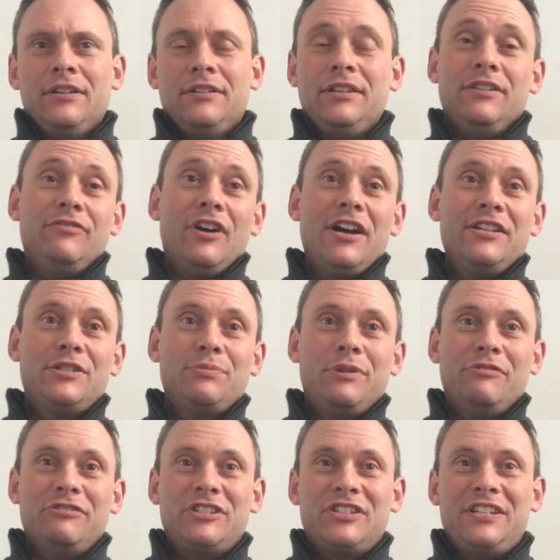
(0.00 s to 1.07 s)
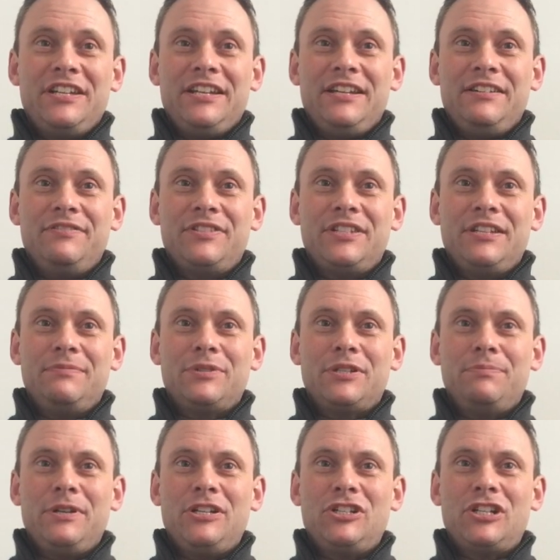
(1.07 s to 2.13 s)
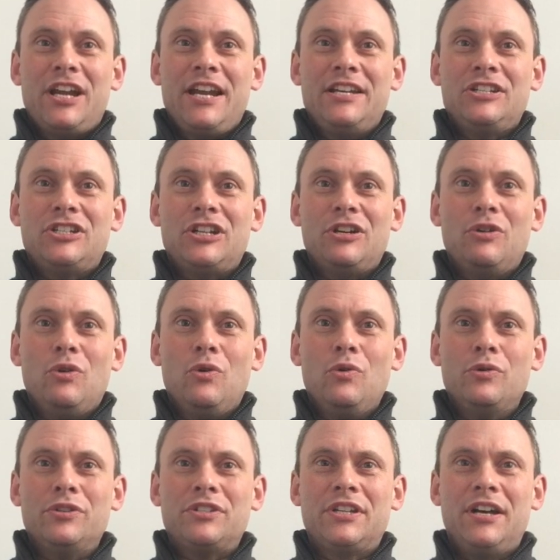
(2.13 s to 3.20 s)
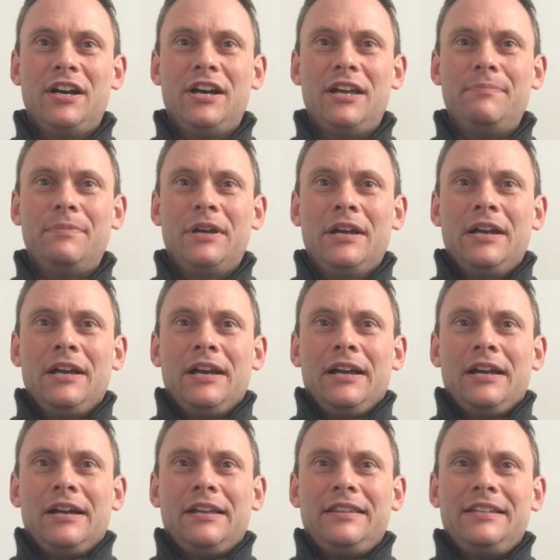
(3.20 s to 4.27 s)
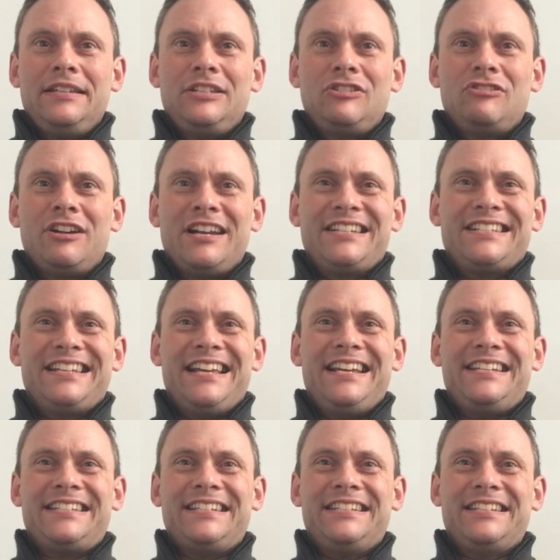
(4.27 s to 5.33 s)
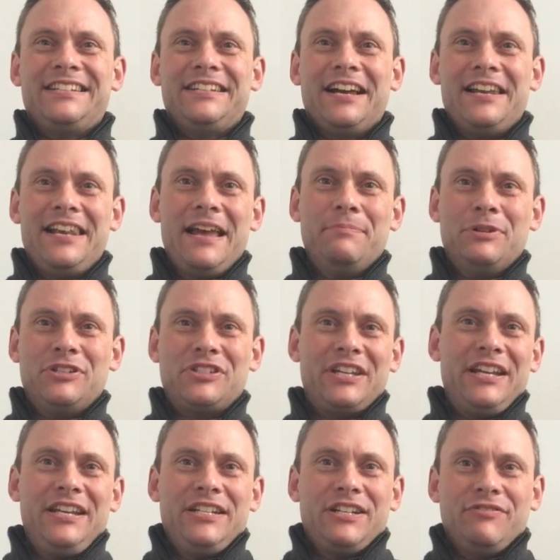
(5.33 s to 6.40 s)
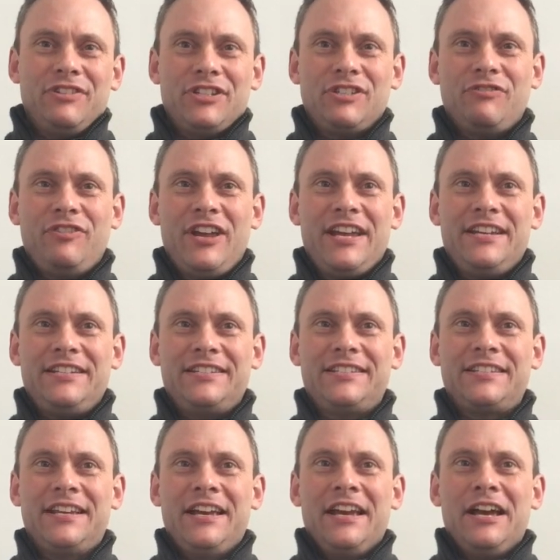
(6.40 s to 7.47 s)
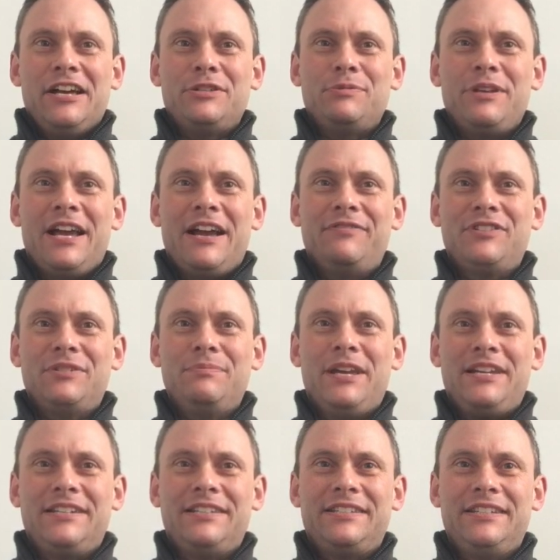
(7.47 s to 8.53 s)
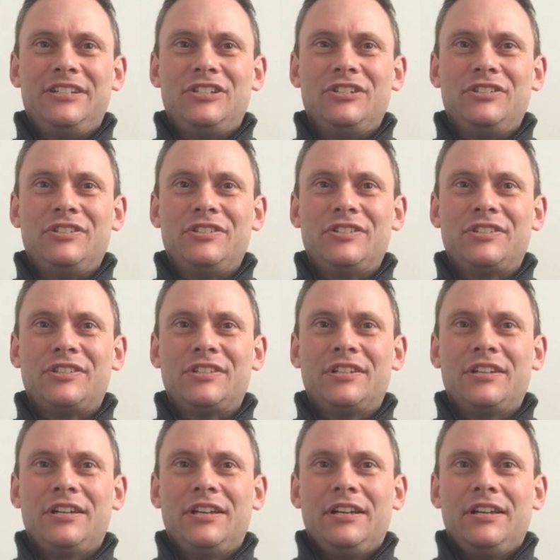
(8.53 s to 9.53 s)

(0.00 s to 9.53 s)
The advice we receive seems to be changing all the time, and this translates into dilemmas each of us face as we have to make decisions.